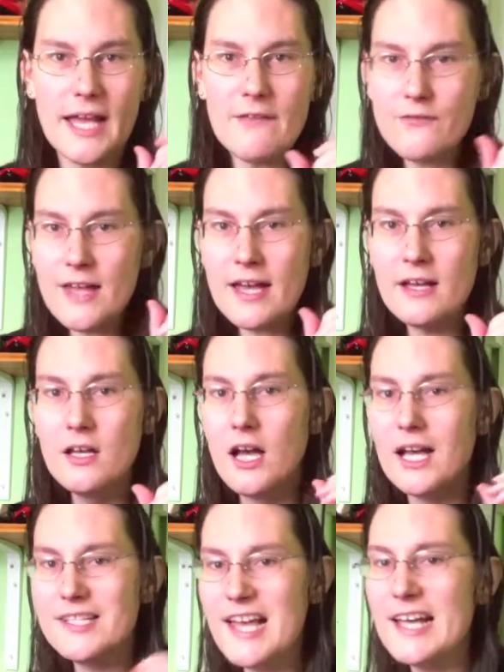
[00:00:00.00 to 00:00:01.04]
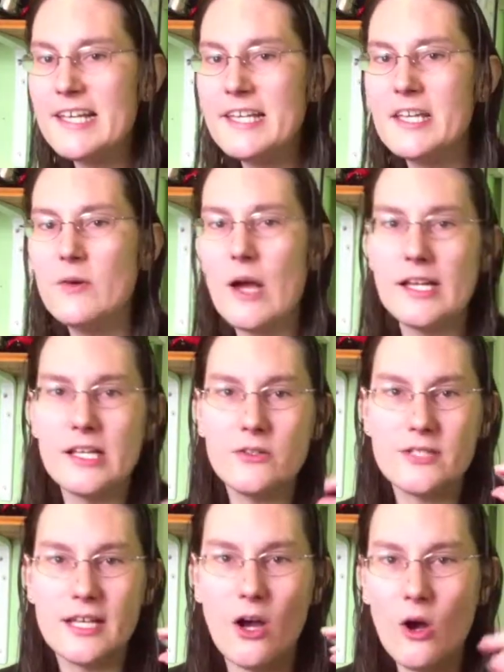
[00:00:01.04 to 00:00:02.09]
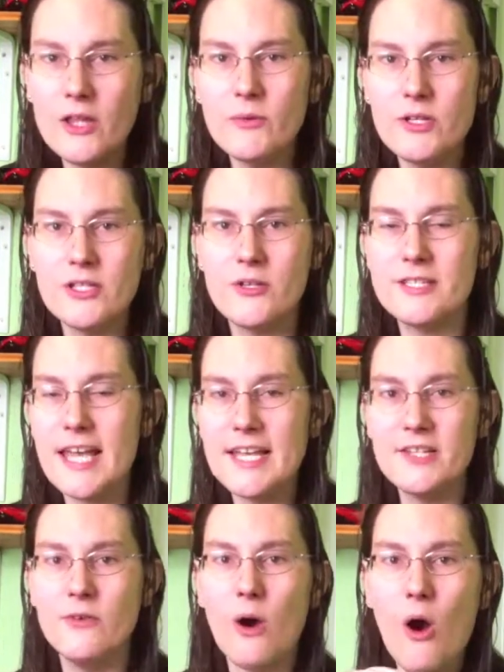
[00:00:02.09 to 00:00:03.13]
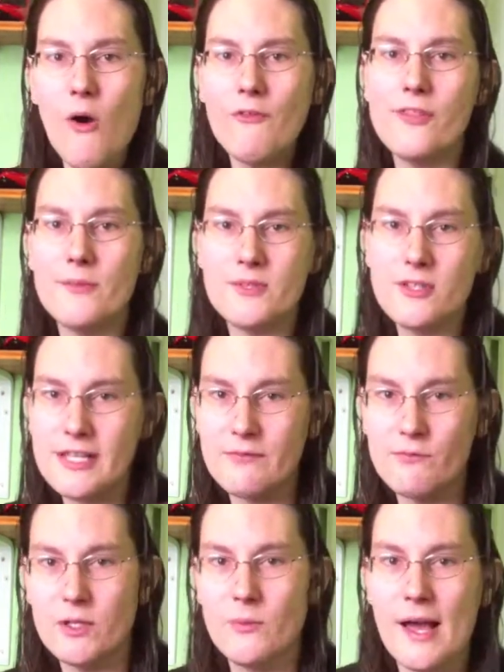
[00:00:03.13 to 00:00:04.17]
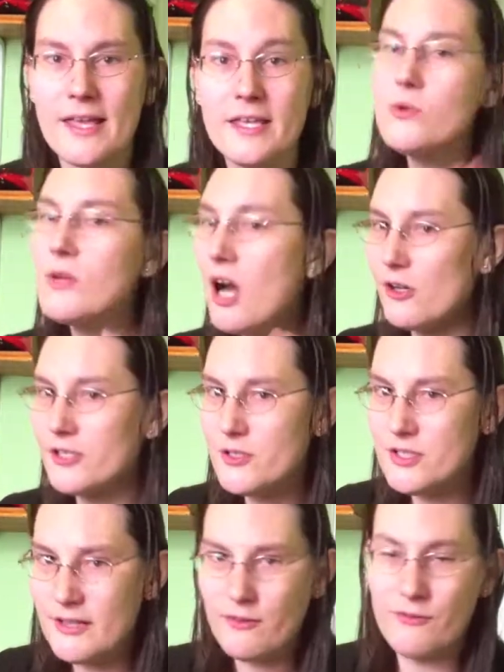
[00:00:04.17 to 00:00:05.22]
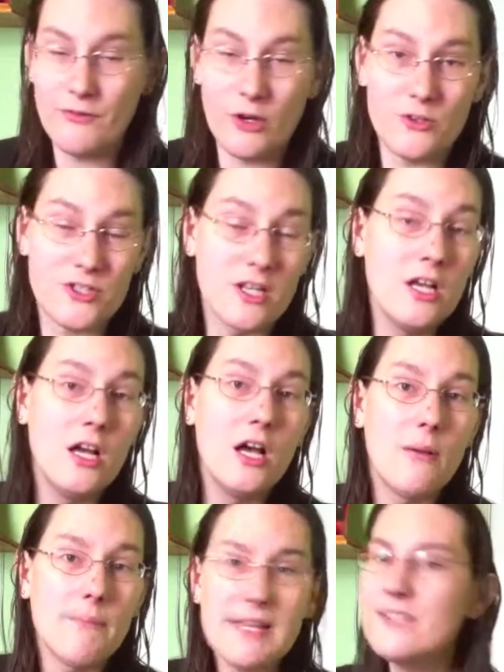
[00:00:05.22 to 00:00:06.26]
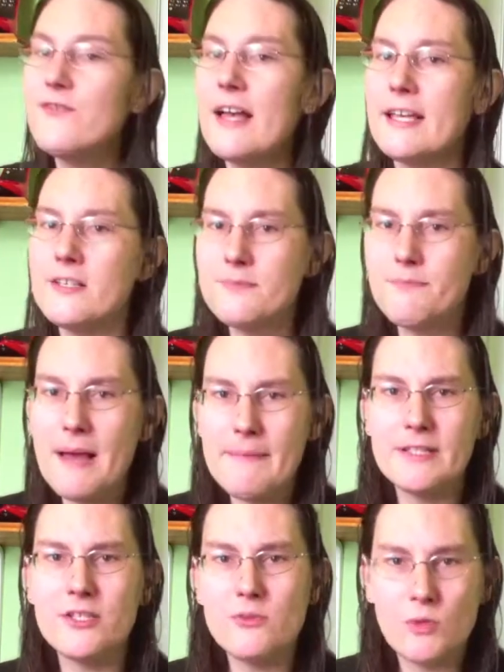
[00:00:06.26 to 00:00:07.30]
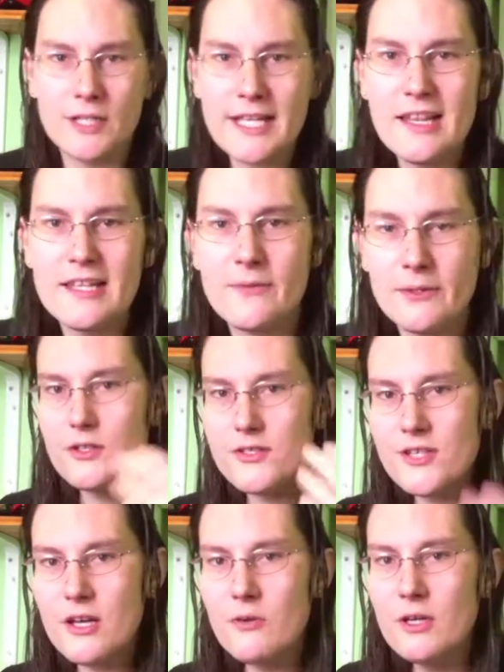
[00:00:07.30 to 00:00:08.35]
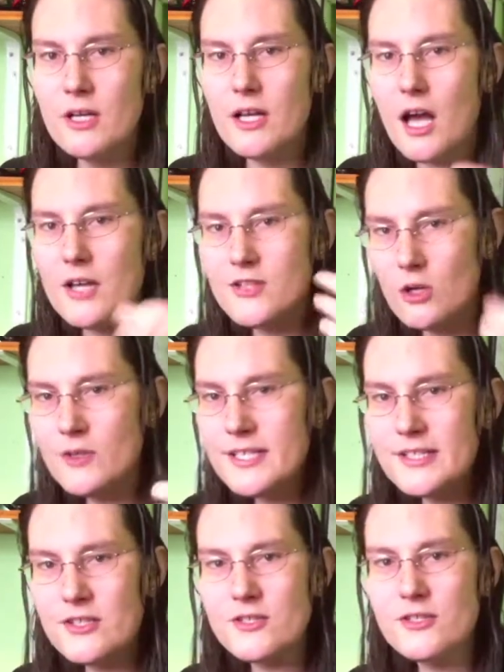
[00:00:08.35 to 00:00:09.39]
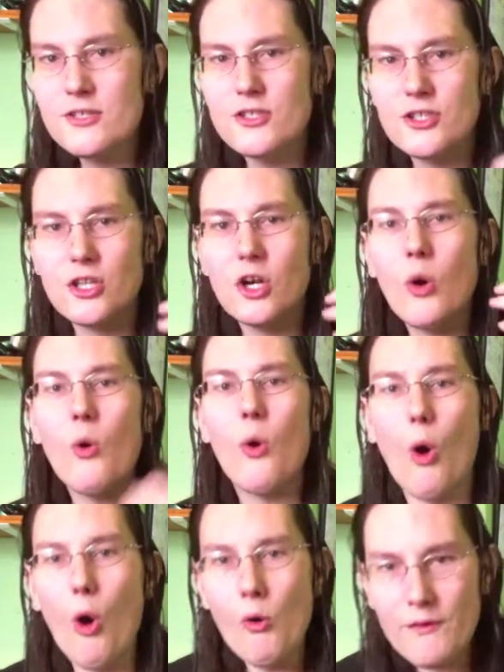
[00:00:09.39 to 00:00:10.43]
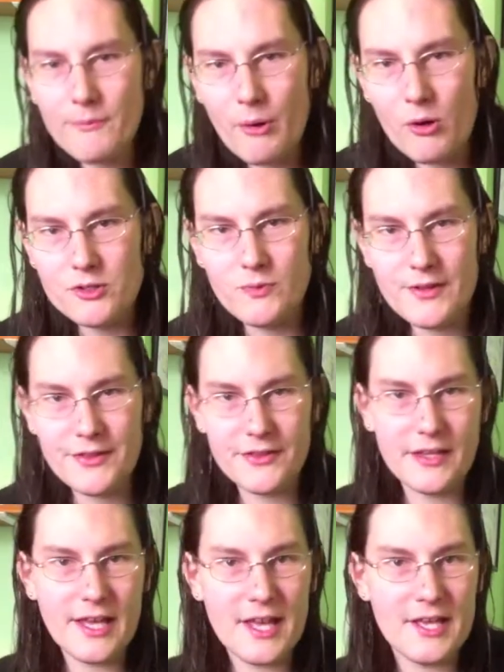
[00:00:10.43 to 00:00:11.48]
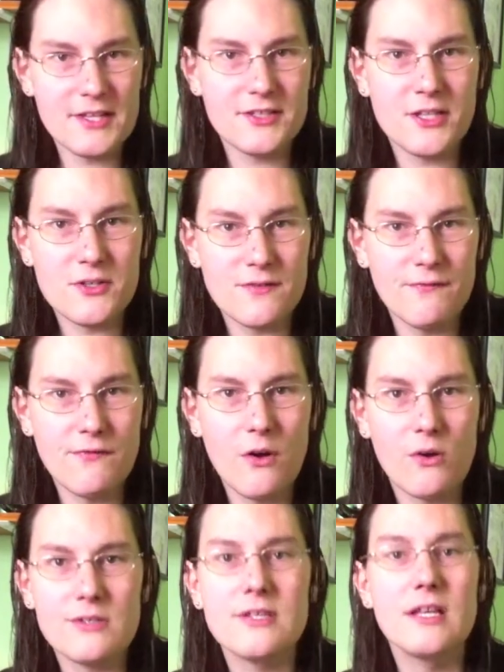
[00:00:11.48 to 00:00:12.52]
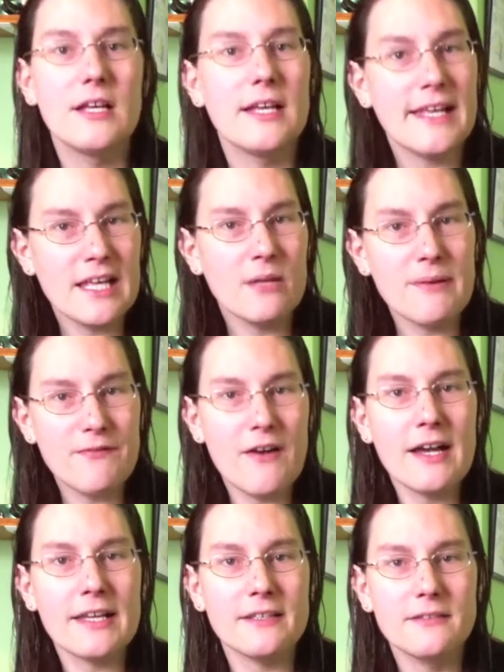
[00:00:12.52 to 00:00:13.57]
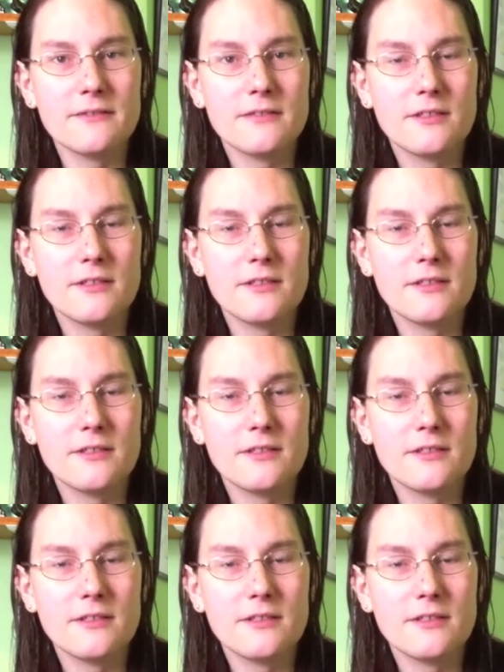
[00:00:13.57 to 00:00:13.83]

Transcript: If they're attacking you and it looks like all they want to do is get you off them so they can run away, you can't use lethal force. But that's fine, because Batman doesn't want to kill anyone. So as long as he doesn't go overboard with his use of force, he'll be fine.